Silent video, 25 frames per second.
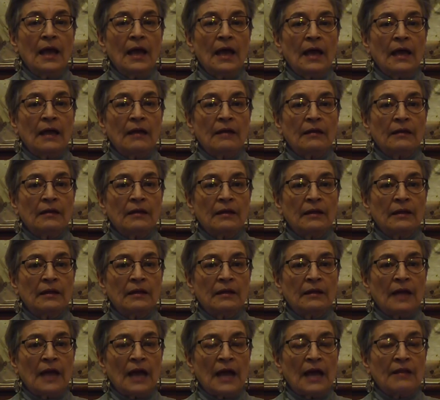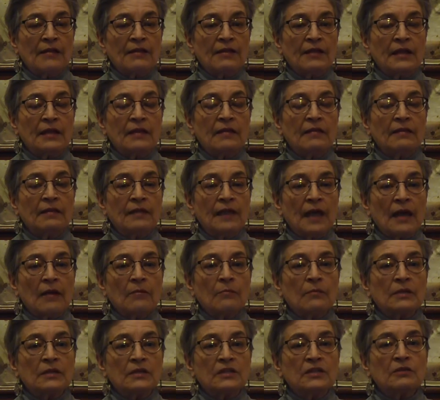And I think
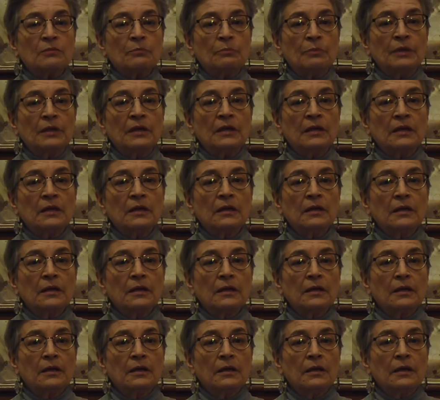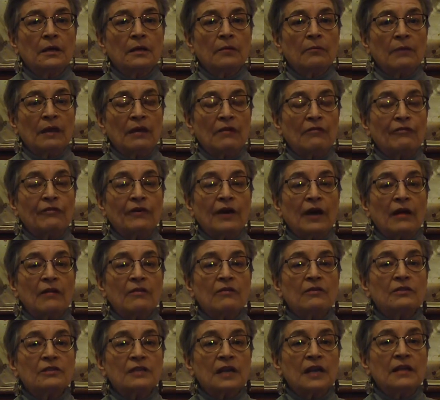that must have been my
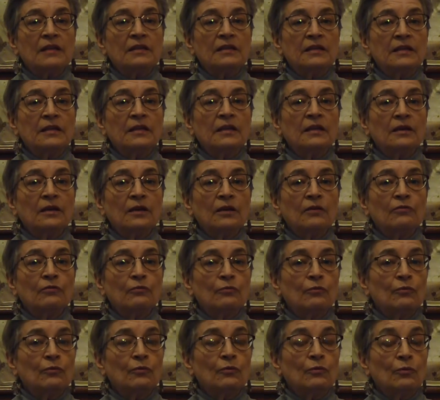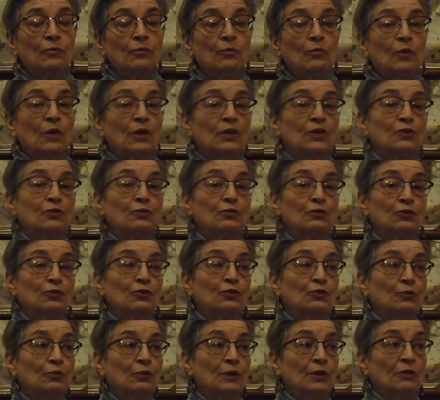father's idea of what you
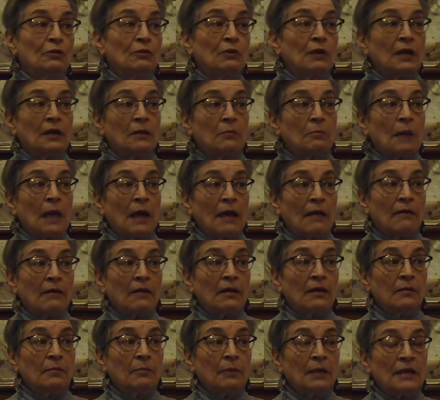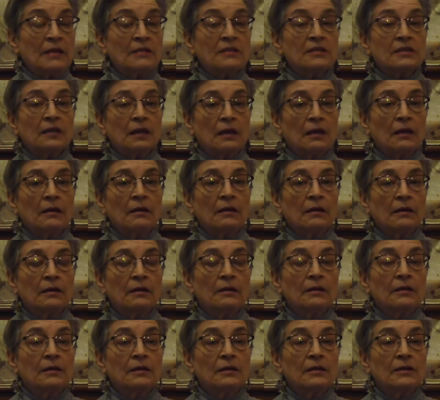do when you get married based on
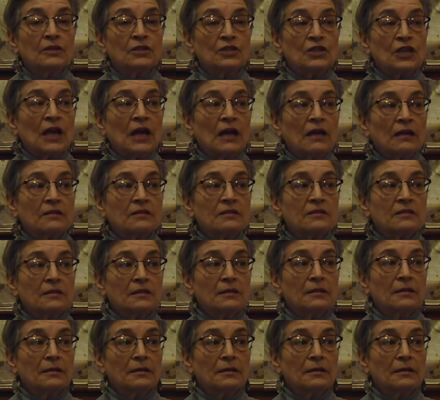Jacques'